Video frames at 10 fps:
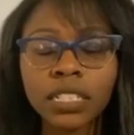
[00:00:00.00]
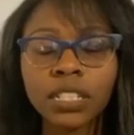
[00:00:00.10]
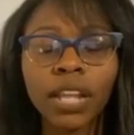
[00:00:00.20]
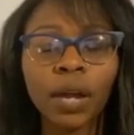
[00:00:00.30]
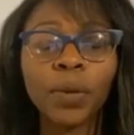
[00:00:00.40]

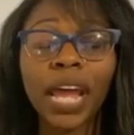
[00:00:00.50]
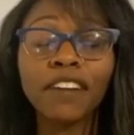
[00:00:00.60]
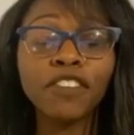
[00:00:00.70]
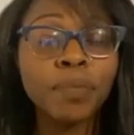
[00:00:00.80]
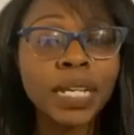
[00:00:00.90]
So like
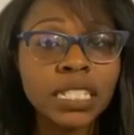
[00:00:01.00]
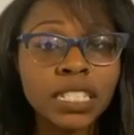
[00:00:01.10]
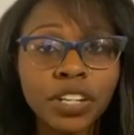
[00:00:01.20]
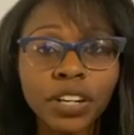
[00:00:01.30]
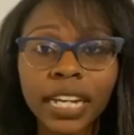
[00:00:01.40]
whatever
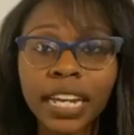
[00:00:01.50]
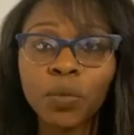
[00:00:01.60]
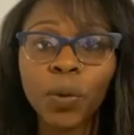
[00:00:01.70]
business you're in,